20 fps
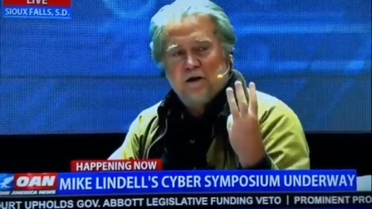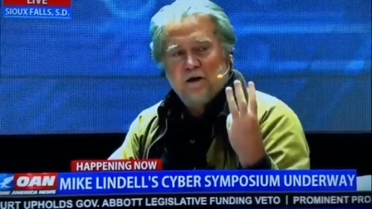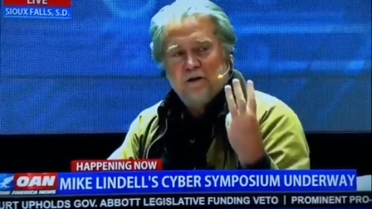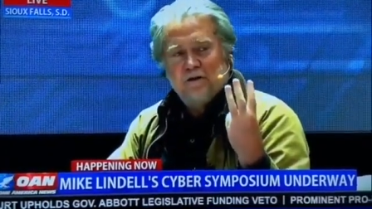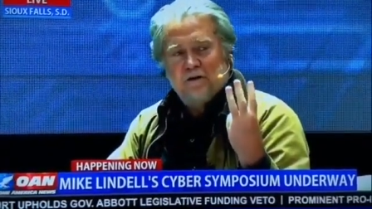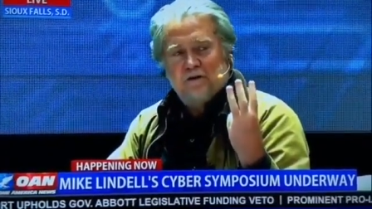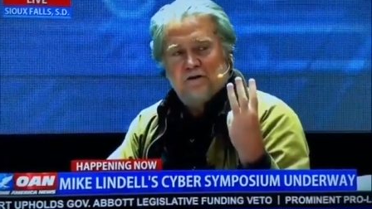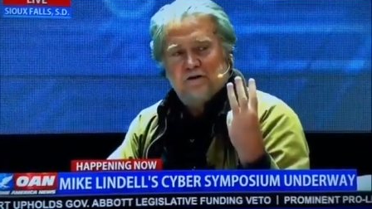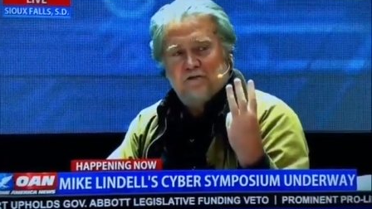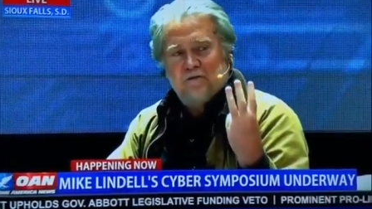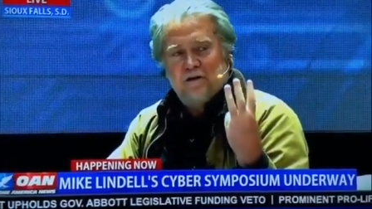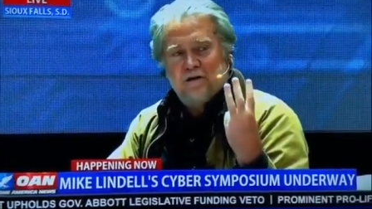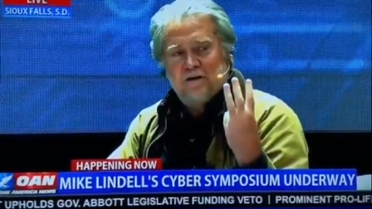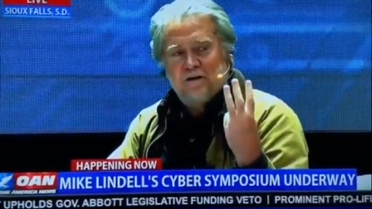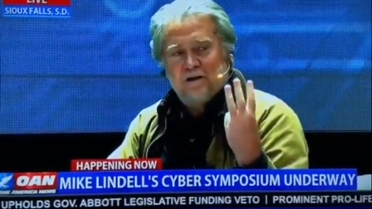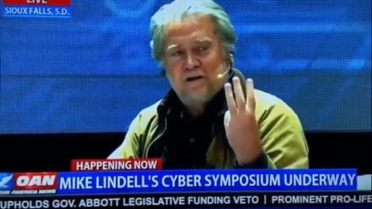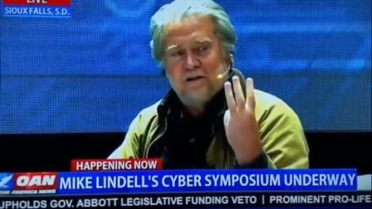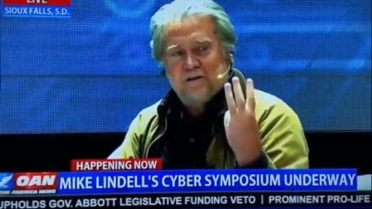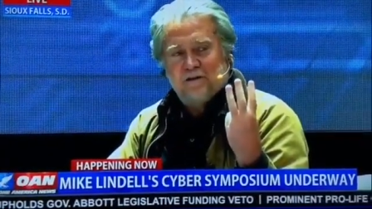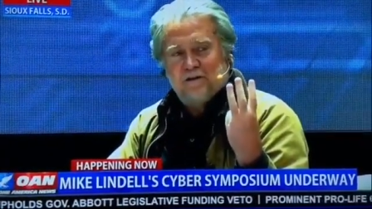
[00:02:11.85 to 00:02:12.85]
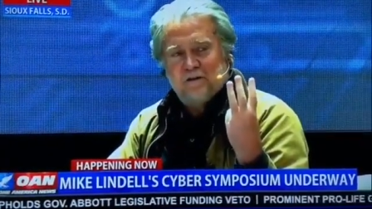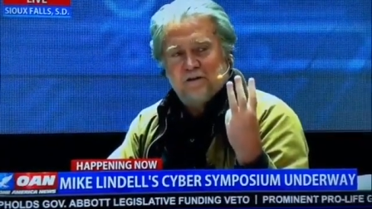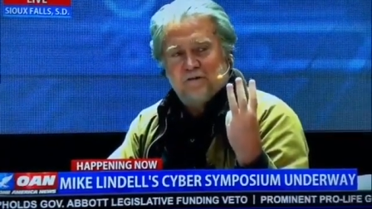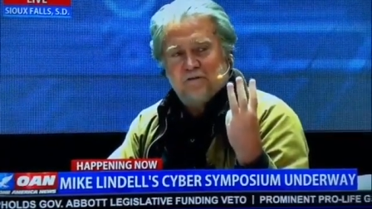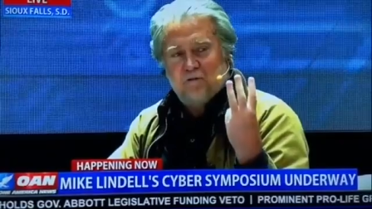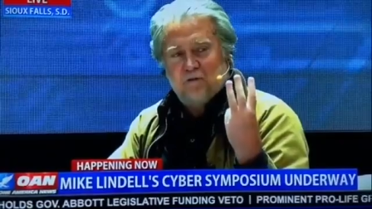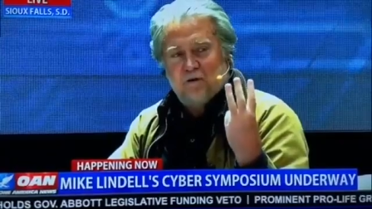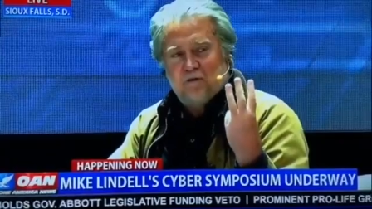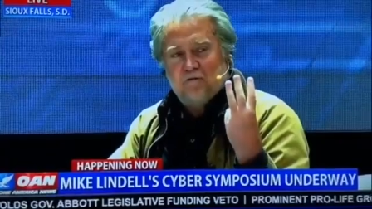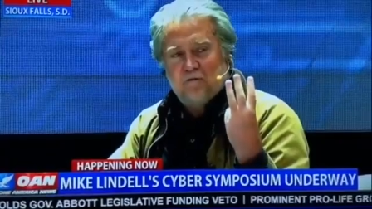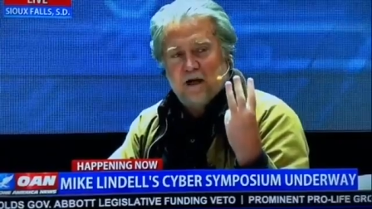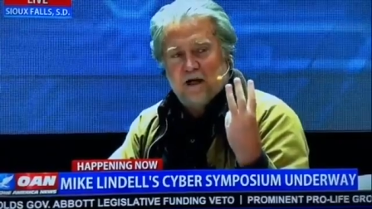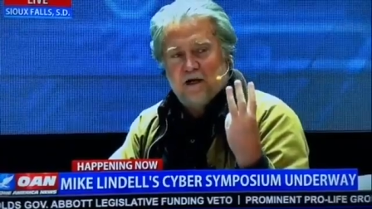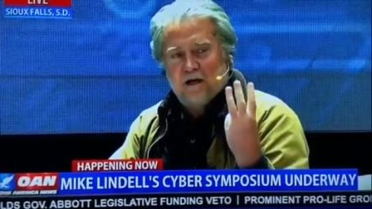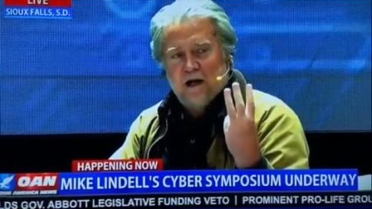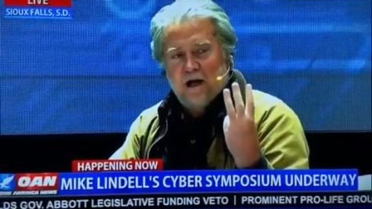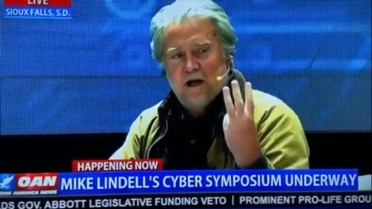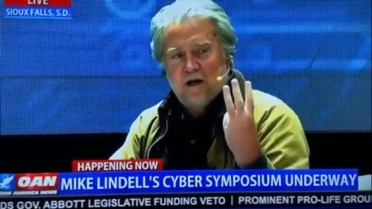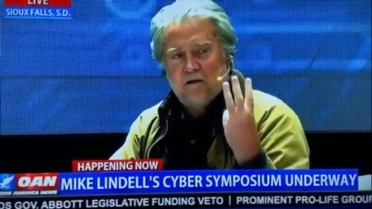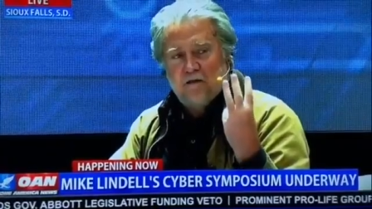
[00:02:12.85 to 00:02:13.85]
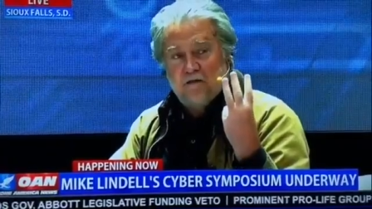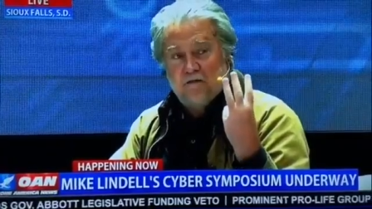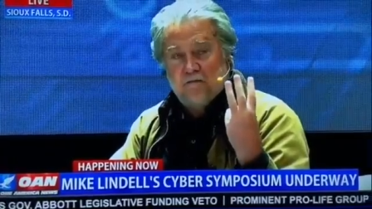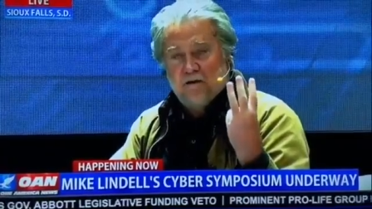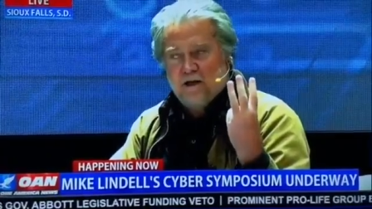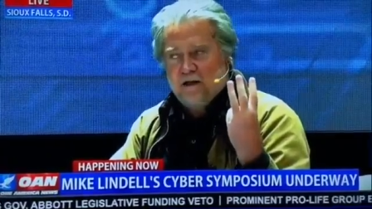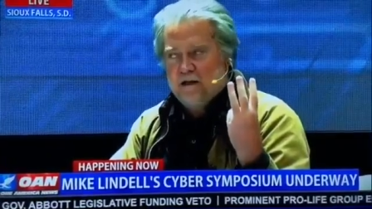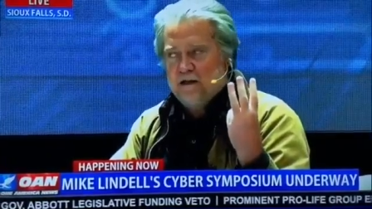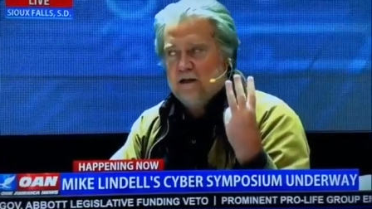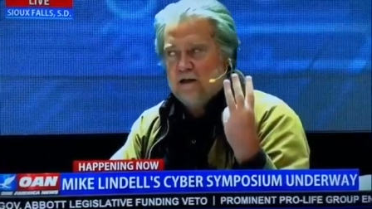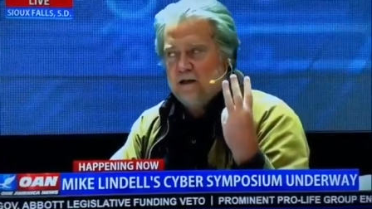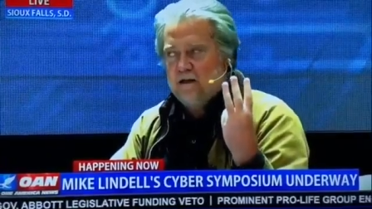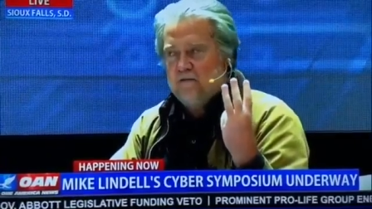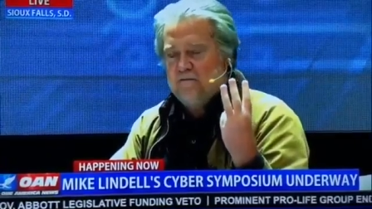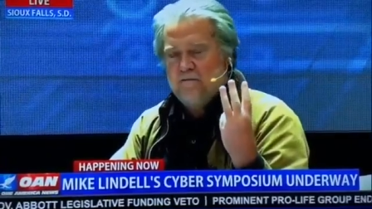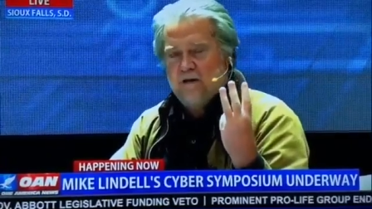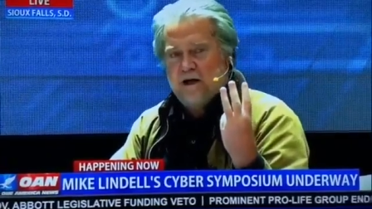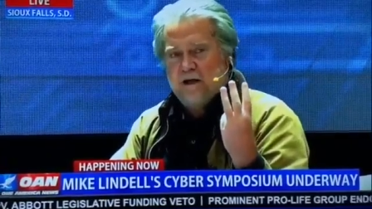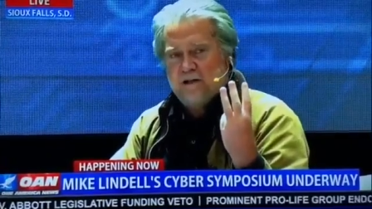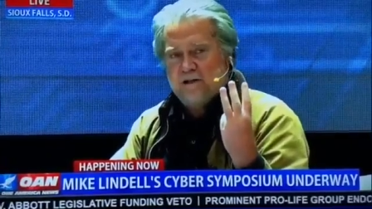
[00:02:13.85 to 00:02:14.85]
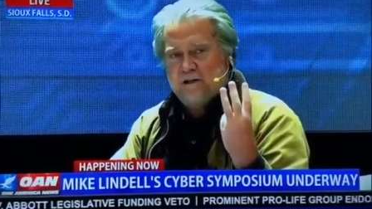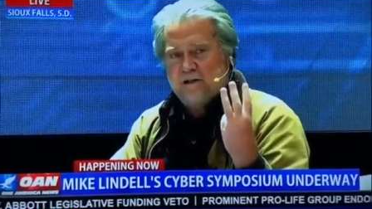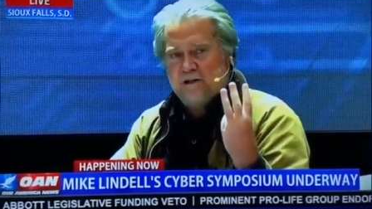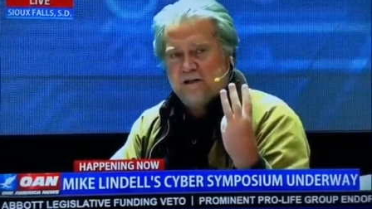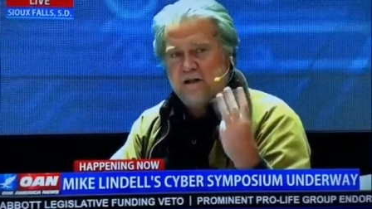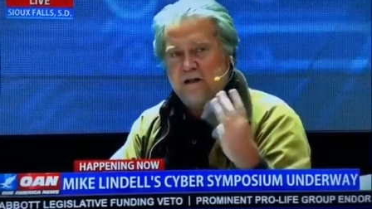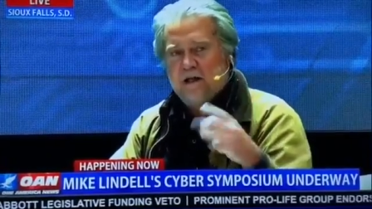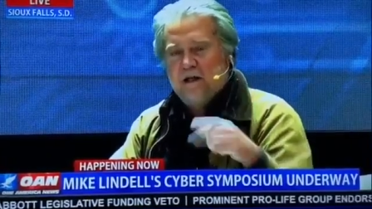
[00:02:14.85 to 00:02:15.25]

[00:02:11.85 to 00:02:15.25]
There's three things in this world right now. 3 events.